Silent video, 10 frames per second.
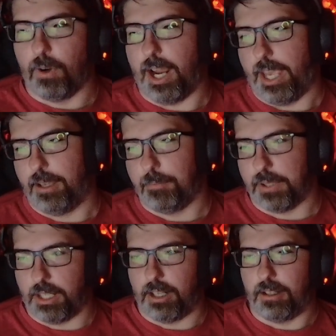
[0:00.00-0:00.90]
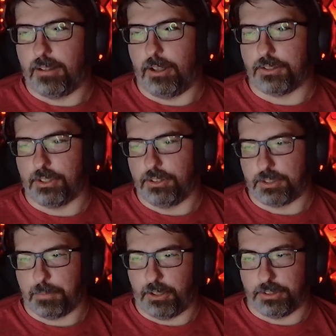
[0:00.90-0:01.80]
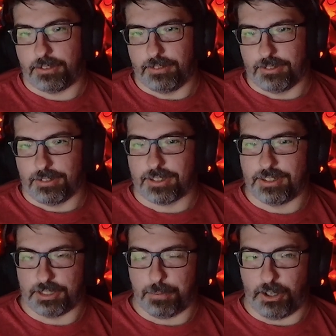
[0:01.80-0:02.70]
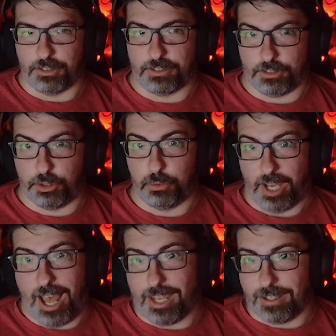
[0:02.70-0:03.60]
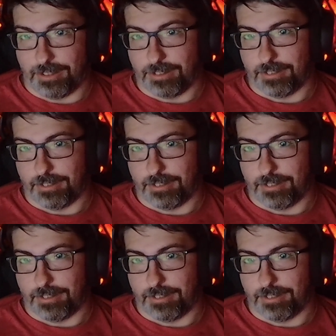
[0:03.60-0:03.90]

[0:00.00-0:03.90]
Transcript: Right, but also the Spartans do die,